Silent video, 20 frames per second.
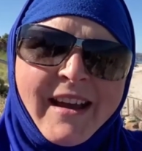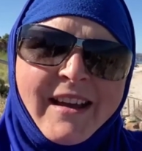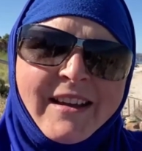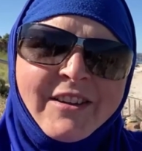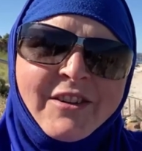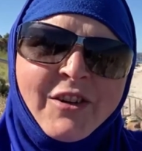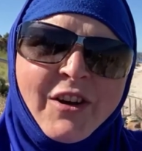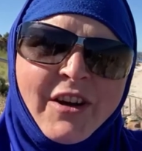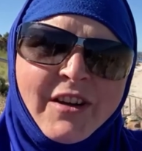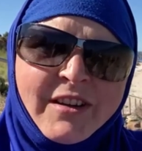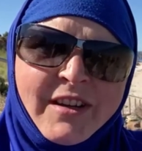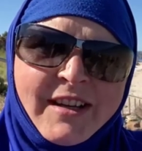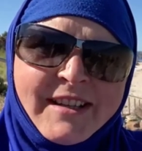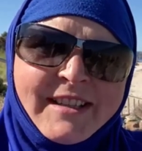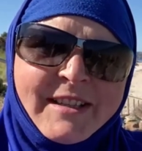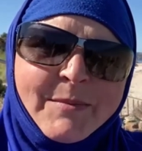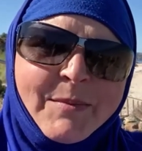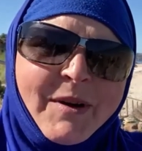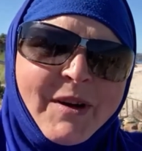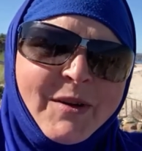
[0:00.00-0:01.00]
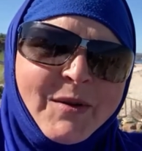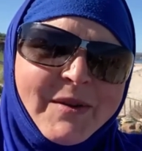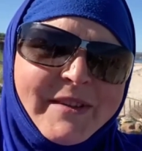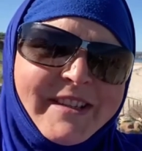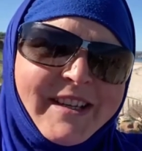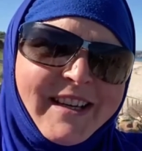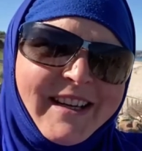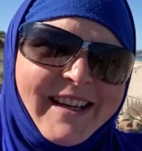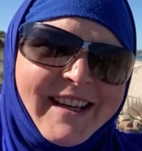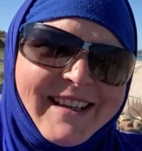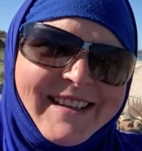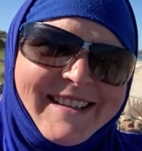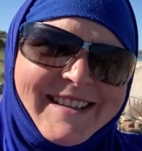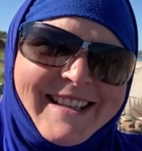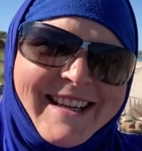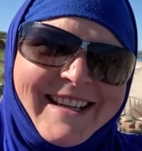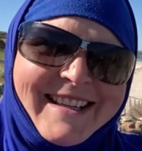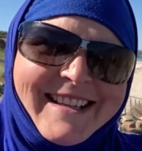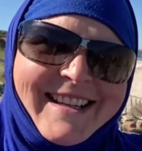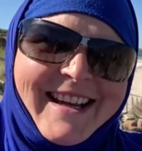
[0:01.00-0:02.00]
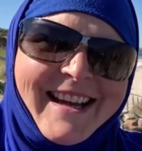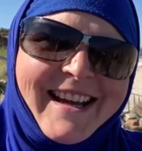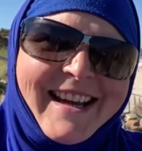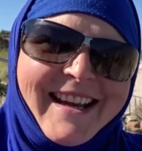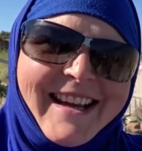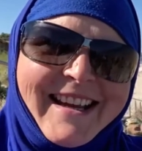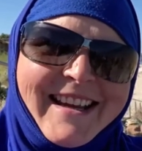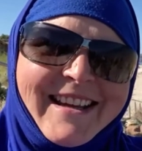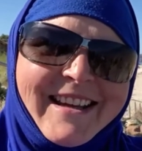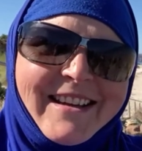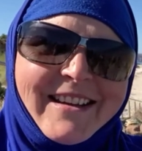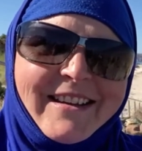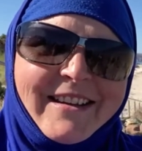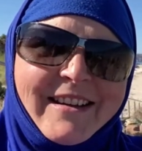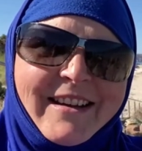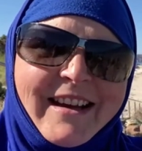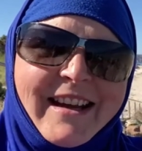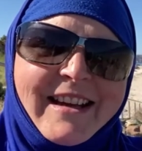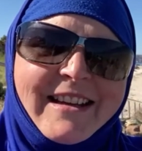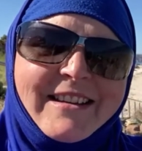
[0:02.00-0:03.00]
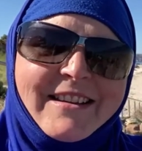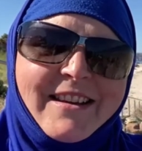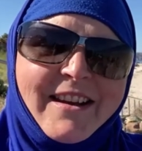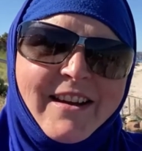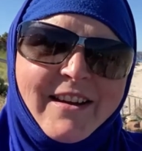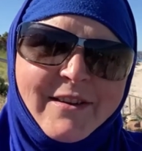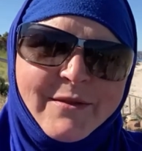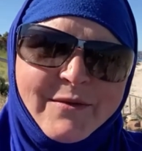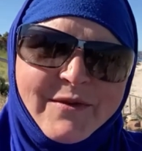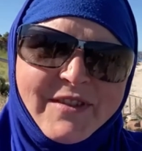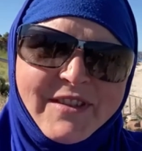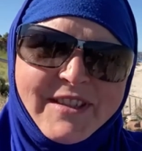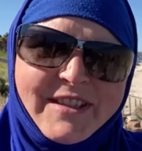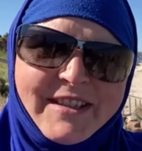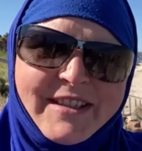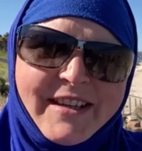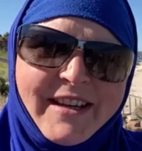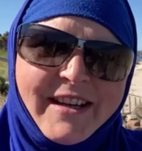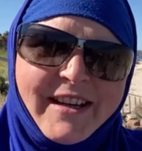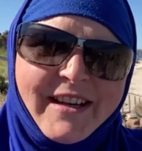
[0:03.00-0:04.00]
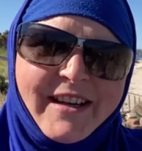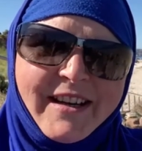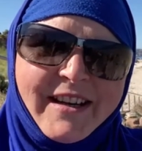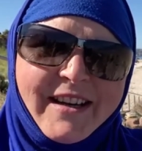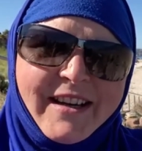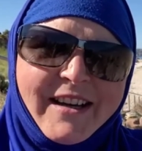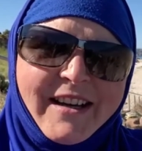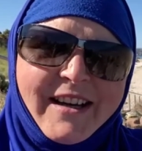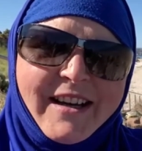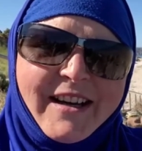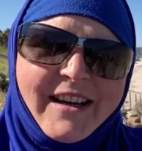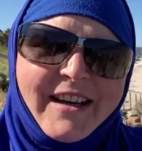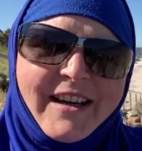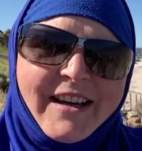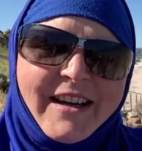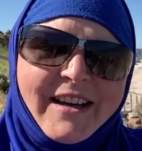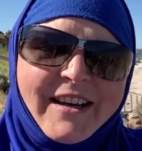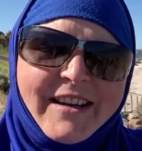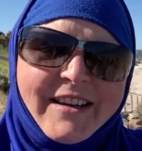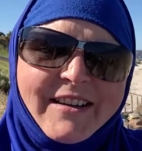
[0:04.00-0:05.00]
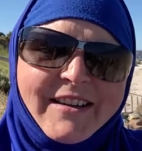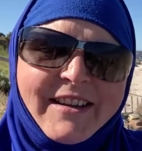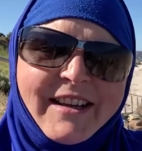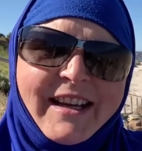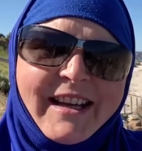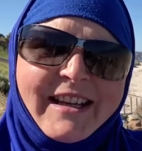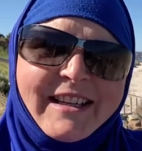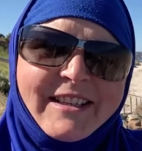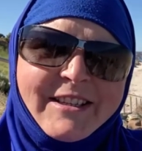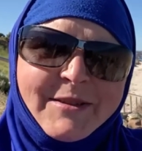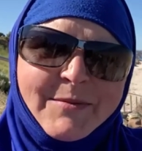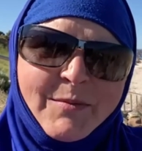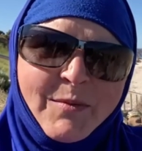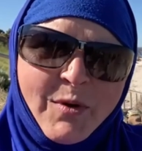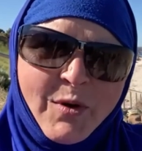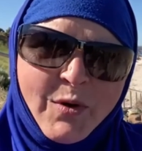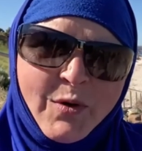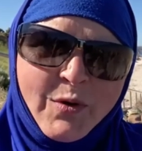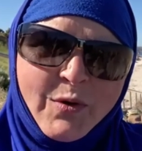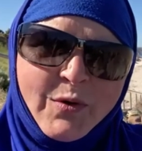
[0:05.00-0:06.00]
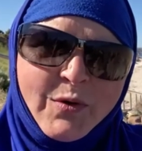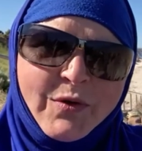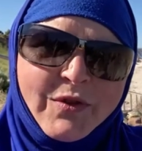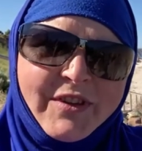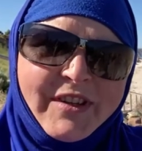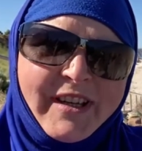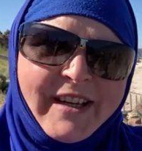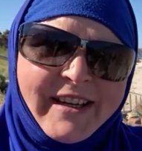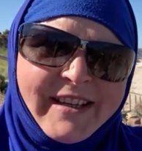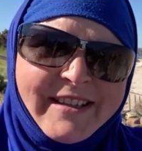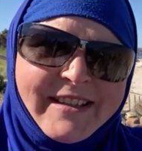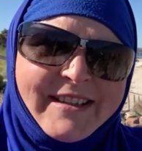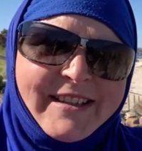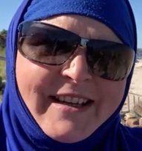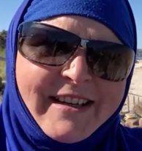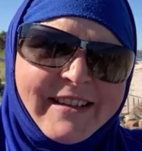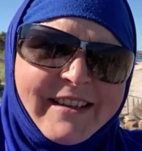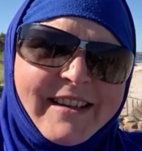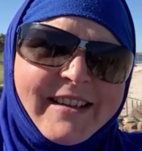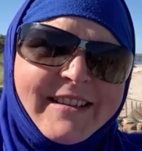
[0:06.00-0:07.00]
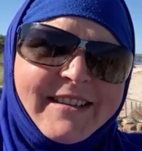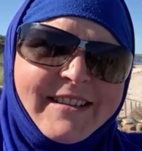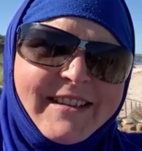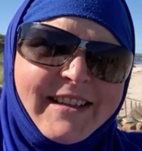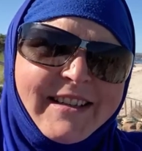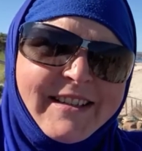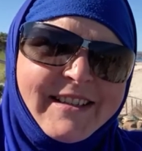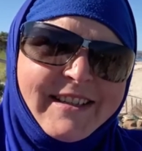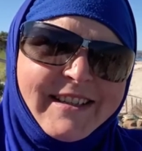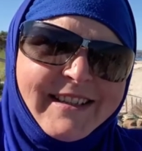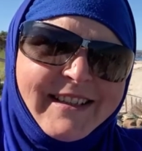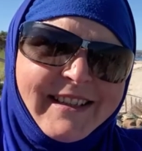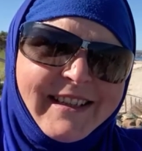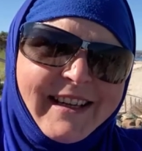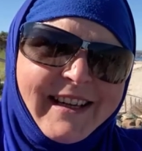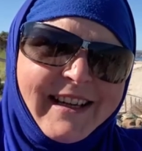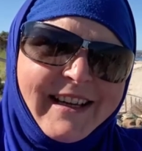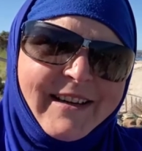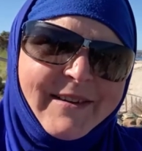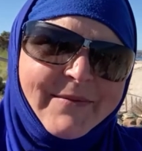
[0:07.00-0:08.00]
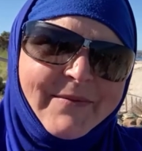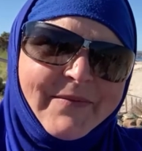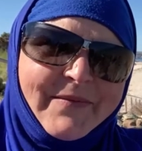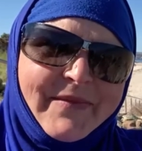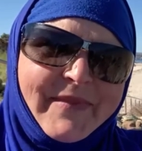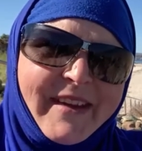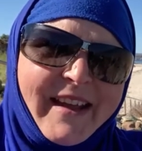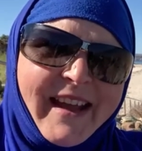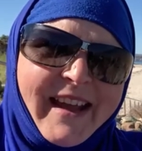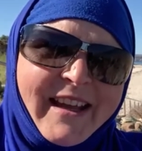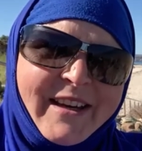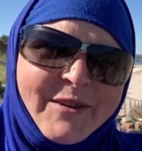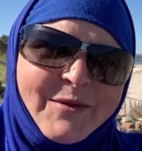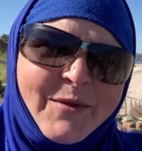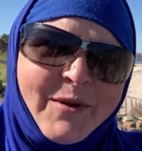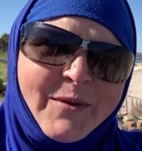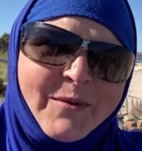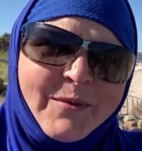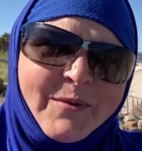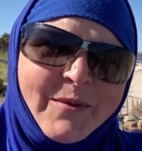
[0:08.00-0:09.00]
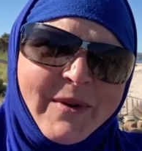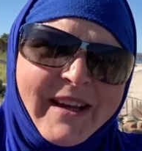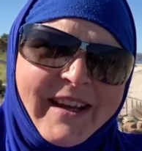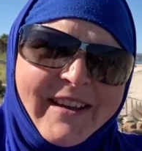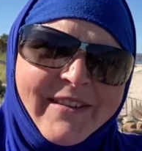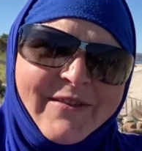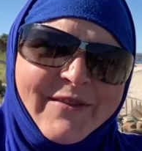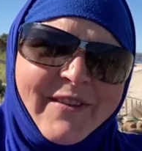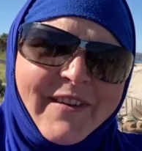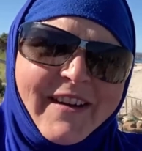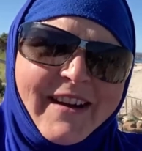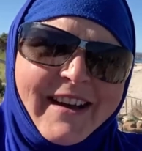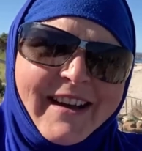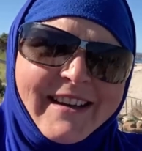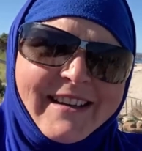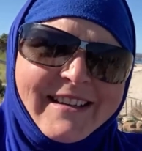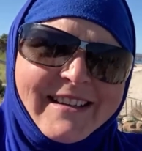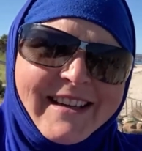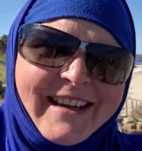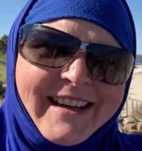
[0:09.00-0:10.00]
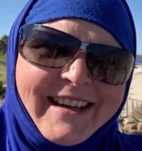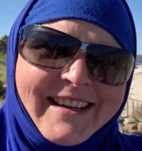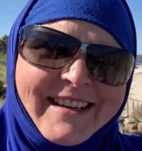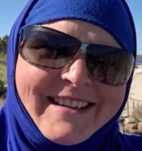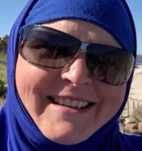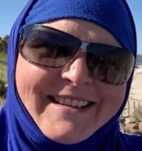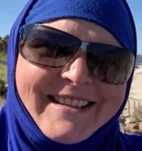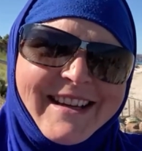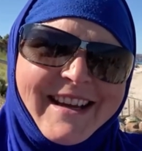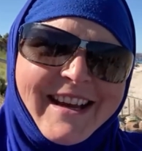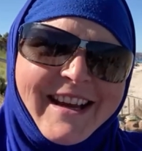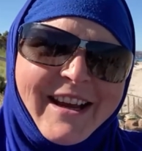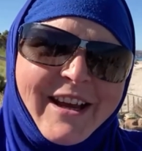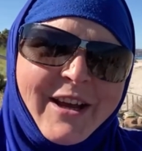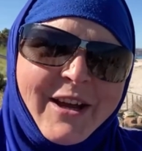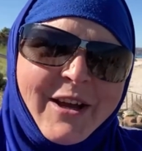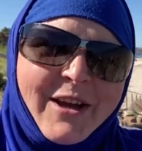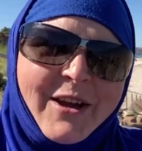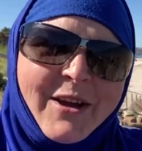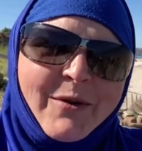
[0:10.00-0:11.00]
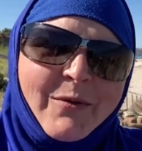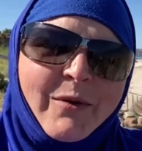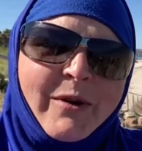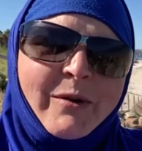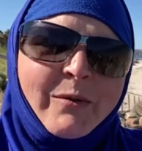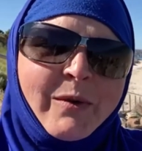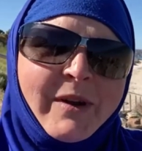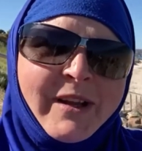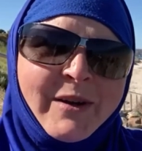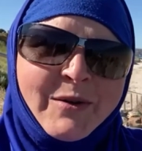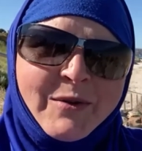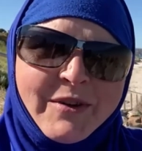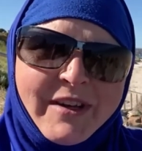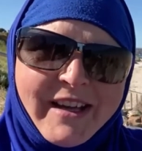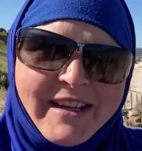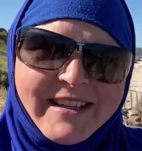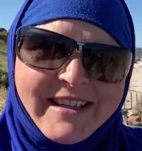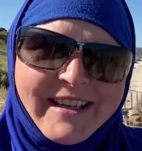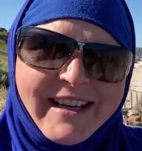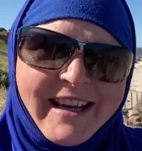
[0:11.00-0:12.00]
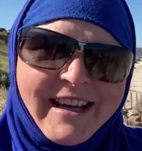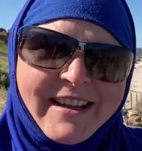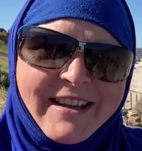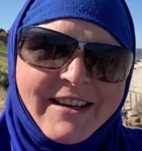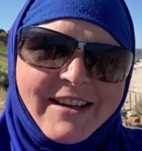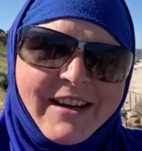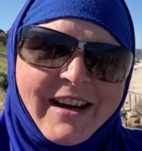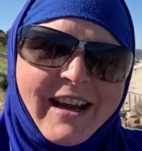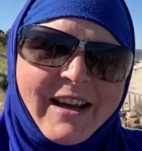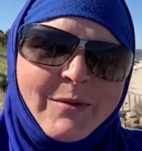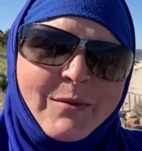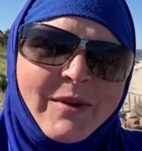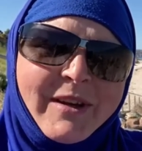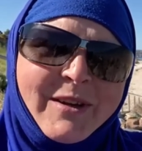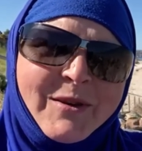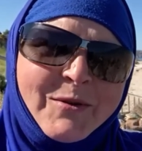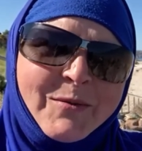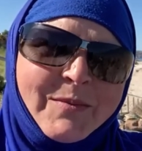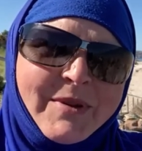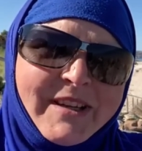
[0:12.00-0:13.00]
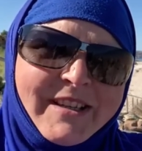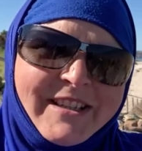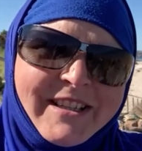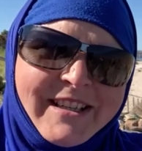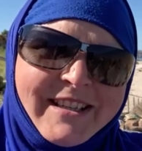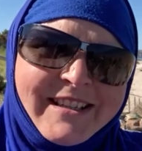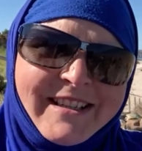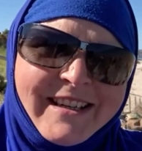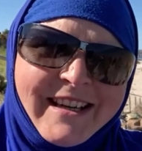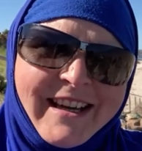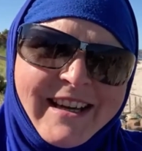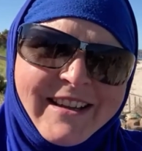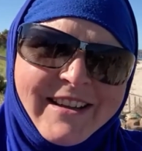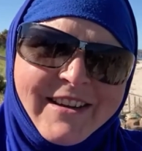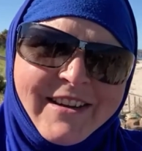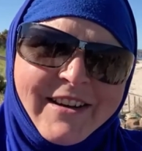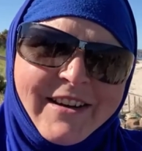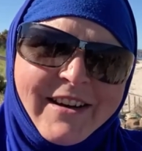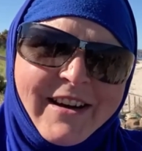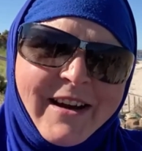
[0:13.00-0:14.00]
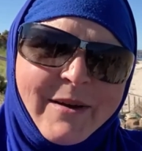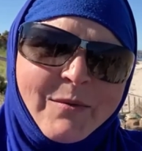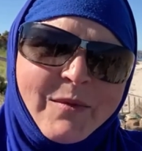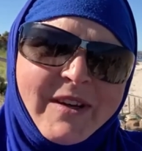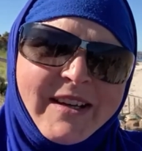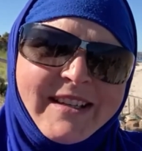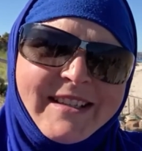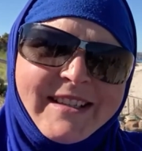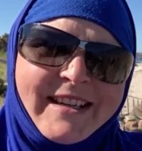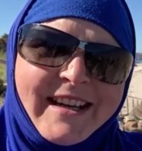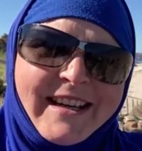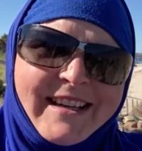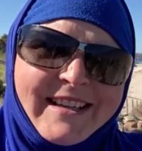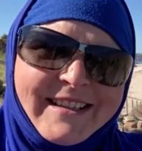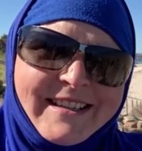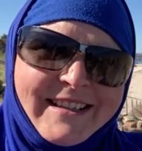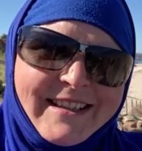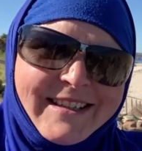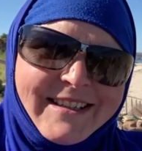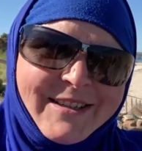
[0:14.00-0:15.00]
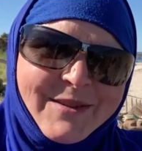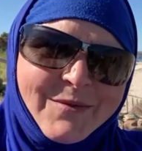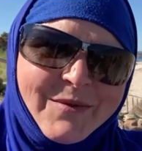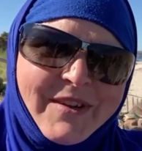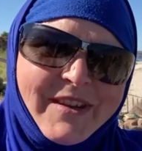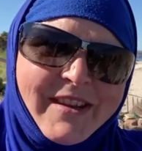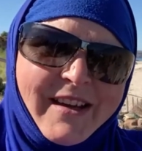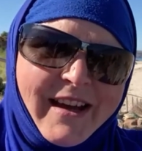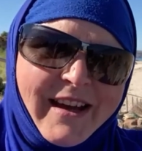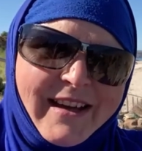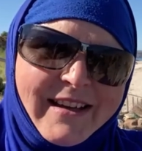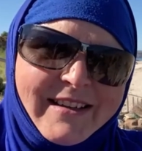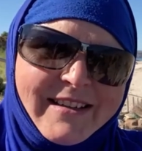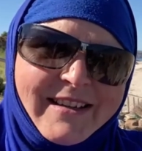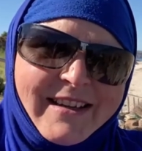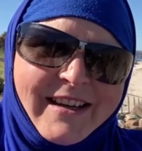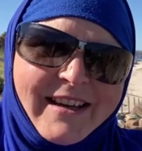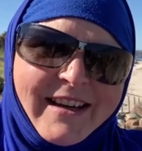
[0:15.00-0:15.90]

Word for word: You know, Allah subhanahu wa ta'ala has said that He He loves these small things done consistently. And what we find is when we all get together and we all pitch in together and we stay consistent with that,